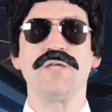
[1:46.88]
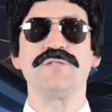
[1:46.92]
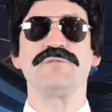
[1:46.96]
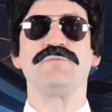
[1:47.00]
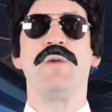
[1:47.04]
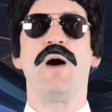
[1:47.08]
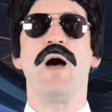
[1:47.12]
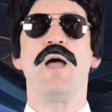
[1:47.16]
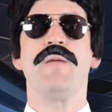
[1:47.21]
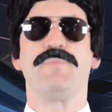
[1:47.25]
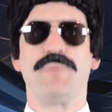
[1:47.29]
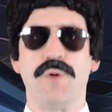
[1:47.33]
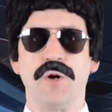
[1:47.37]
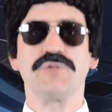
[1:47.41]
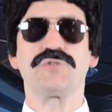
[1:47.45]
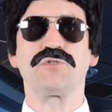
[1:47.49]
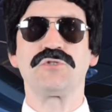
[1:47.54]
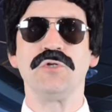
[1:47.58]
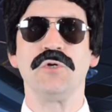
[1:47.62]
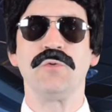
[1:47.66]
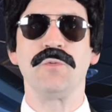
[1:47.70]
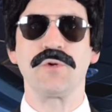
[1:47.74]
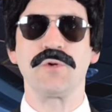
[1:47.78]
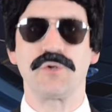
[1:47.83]
As my
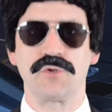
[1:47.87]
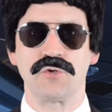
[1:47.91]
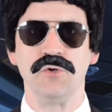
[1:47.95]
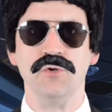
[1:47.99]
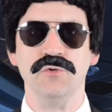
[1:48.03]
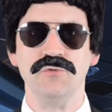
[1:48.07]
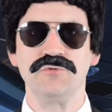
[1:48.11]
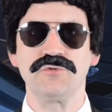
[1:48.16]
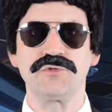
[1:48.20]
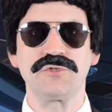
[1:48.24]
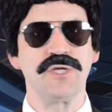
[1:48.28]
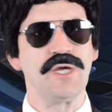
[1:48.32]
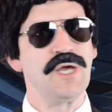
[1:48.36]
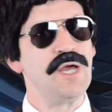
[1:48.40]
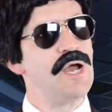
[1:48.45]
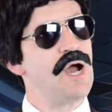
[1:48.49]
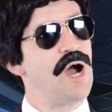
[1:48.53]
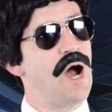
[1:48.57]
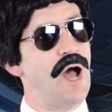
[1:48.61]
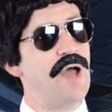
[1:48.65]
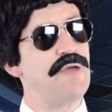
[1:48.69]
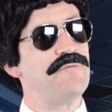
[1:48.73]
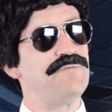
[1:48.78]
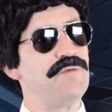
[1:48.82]
personal recruits,
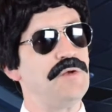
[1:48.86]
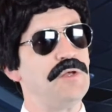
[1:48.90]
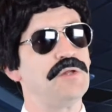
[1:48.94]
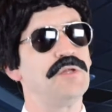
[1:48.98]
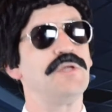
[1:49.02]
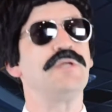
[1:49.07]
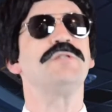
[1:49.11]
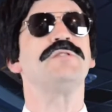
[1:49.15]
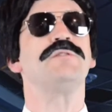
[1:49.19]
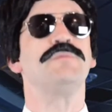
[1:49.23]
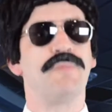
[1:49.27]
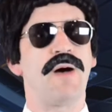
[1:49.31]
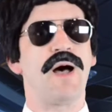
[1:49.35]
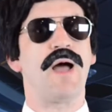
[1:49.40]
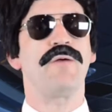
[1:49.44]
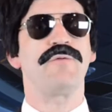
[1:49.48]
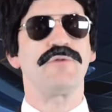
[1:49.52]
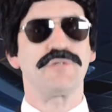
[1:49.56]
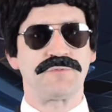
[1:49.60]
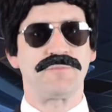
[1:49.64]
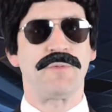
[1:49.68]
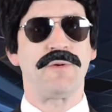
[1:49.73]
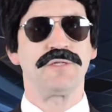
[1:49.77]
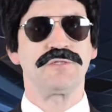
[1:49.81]
I feel it is my
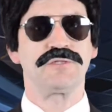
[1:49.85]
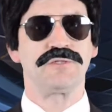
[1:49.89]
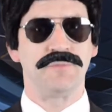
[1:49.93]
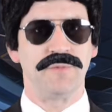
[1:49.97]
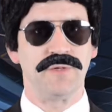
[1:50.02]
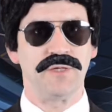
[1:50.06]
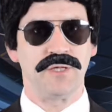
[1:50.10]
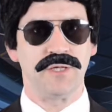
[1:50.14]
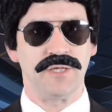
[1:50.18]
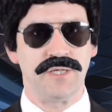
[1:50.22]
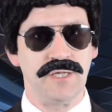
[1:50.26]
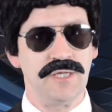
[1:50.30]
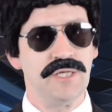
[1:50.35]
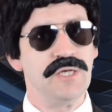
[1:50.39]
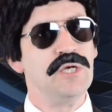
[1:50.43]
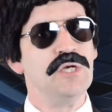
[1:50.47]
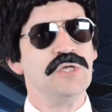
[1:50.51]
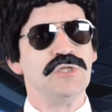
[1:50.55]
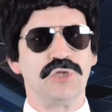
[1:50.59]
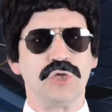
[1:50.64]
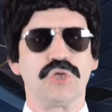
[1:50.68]
responsibility